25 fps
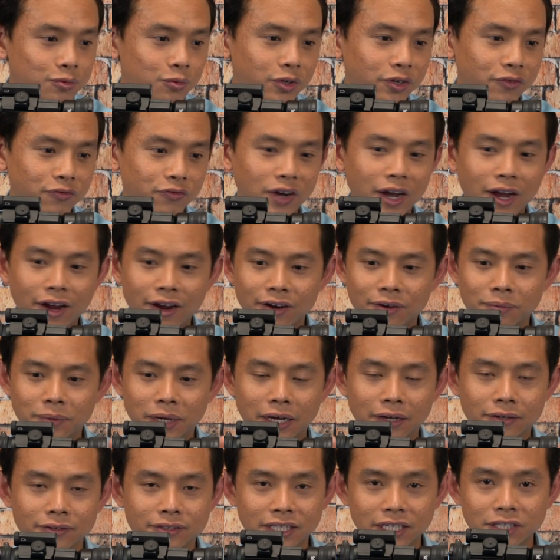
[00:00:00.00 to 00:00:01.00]
we fired
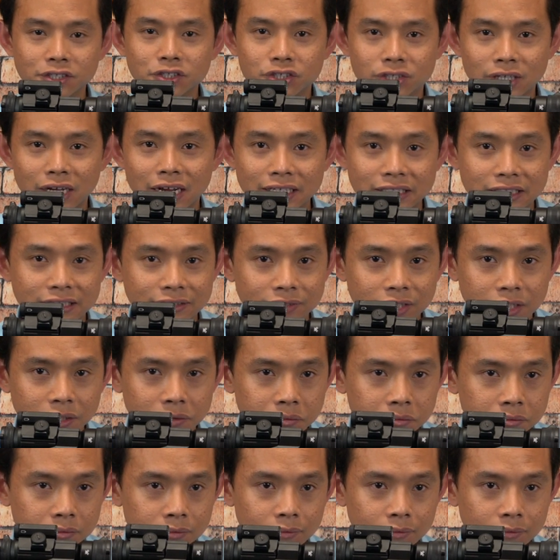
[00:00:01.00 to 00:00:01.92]
about 10 shots of it,